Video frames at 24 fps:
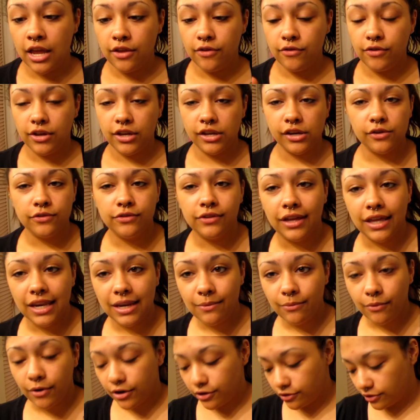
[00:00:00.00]
You can use
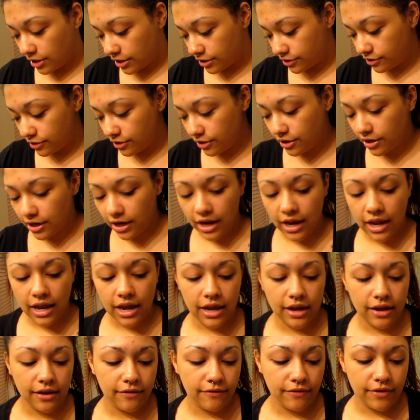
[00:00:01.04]
any moisturizer. I
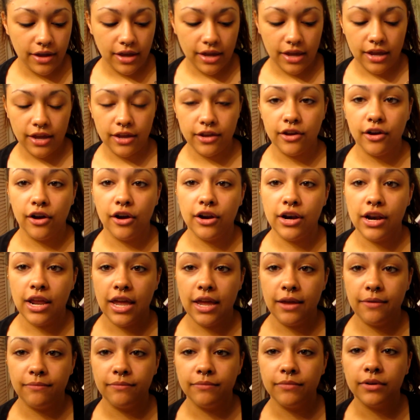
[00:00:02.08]
have a
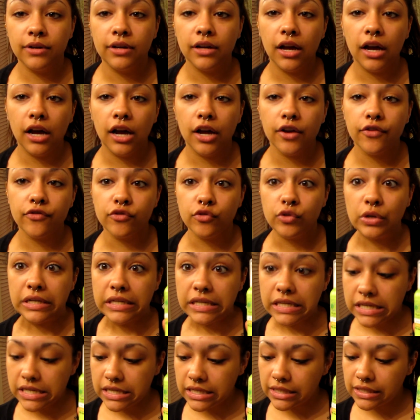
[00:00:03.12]
Garnier
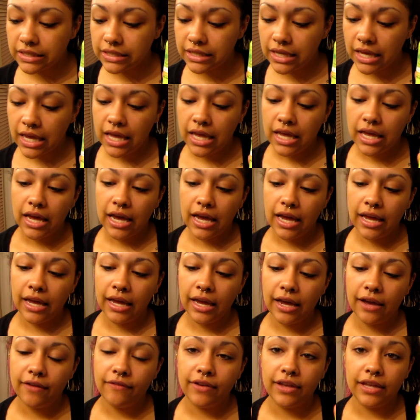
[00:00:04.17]
Fructis. I
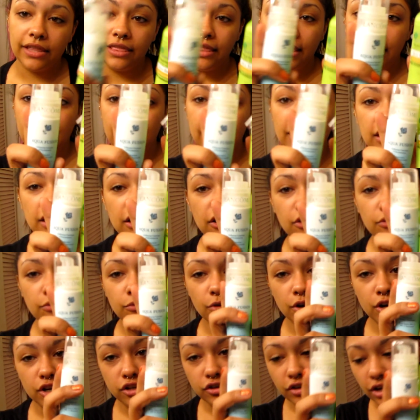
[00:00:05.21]
have a Lancome
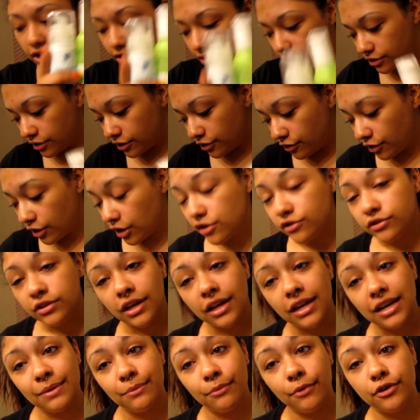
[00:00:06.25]
moisturizer. You can use
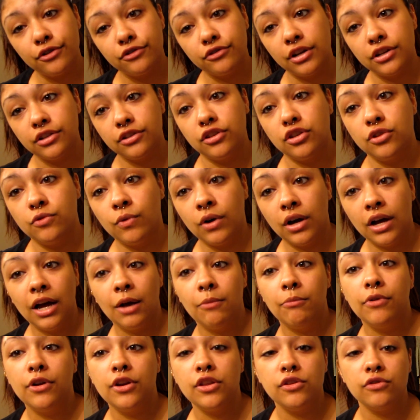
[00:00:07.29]
any moisturizer you want.
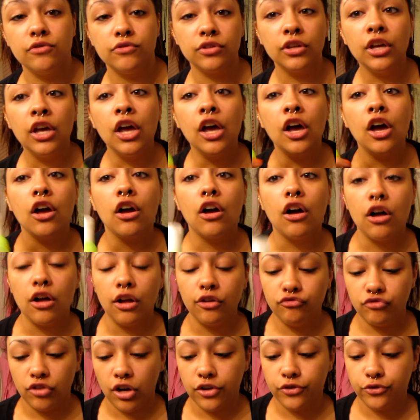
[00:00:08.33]
I'm gonna use
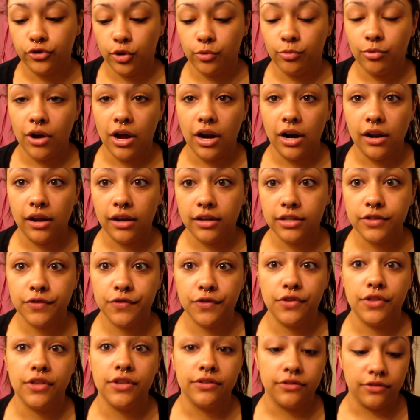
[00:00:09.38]
all drugstore products
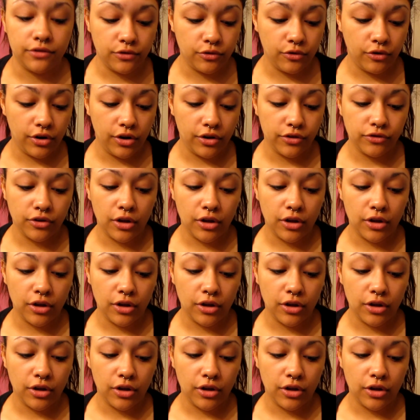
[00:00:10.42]
for this tutorial.